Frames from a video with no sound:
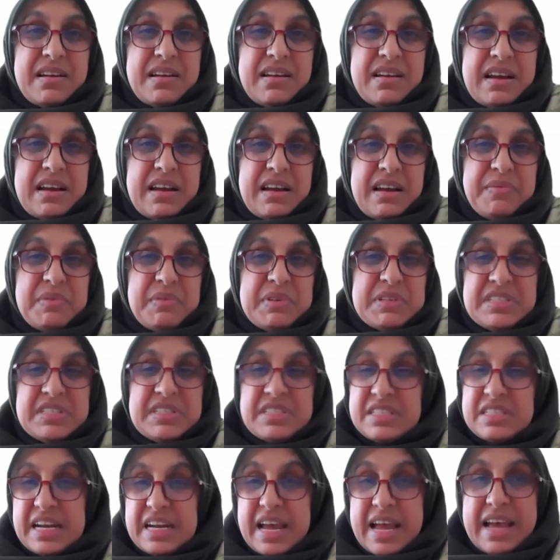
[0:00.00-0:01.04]
I'm just
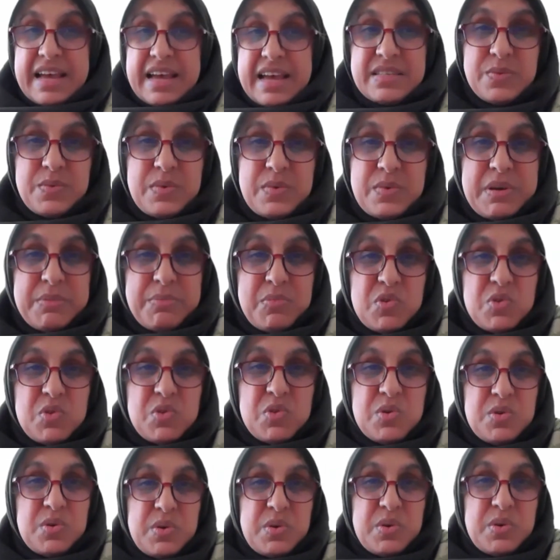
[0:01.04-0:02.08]
going to ask one
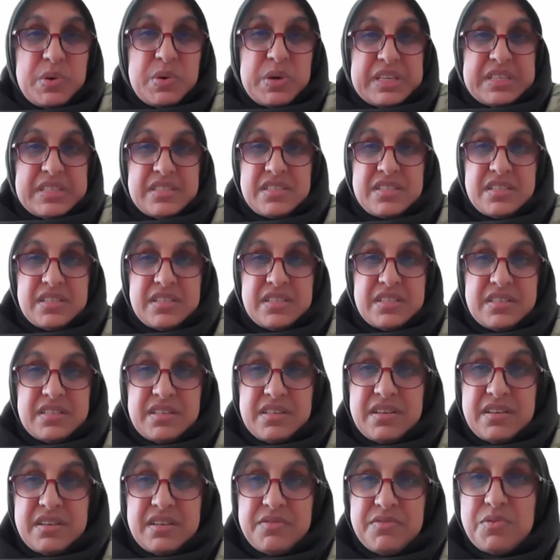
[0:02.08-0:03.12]
more question
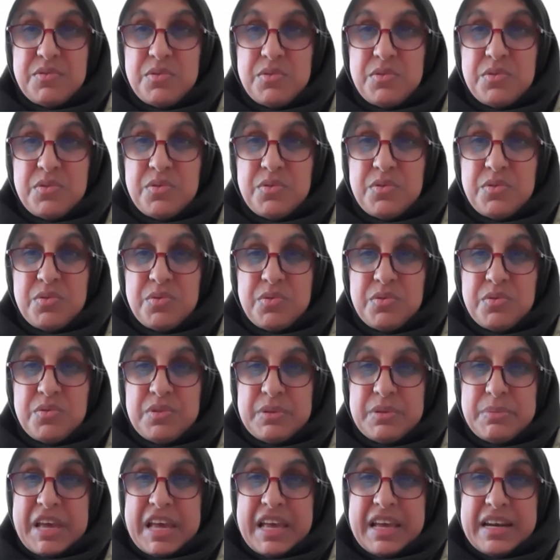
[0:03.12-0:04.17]
for all the
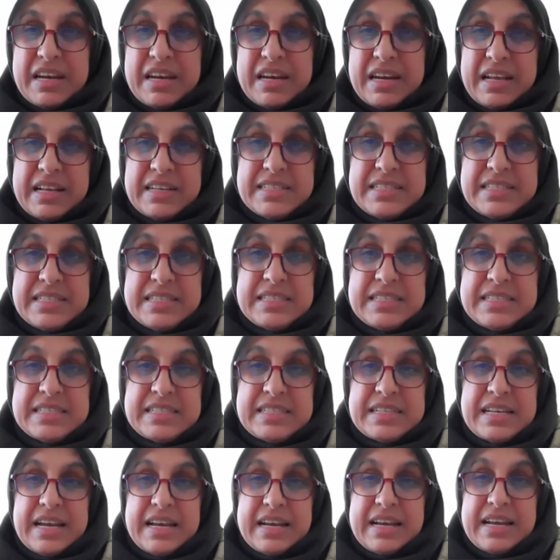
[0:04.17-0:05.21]
panelists.
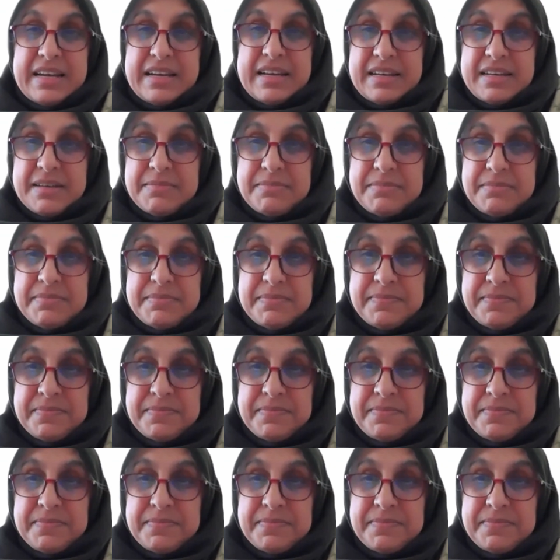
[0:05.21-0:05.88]
And